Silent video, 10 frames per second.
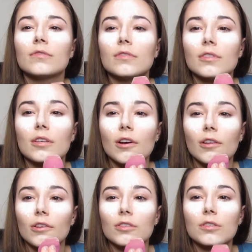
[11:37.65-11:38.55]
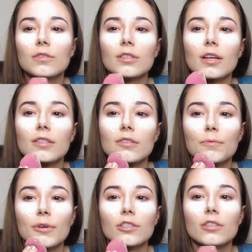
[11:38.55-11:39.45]
And then on the two sides of
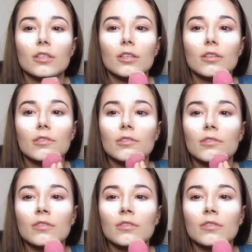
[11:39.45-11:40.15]
my cheeks.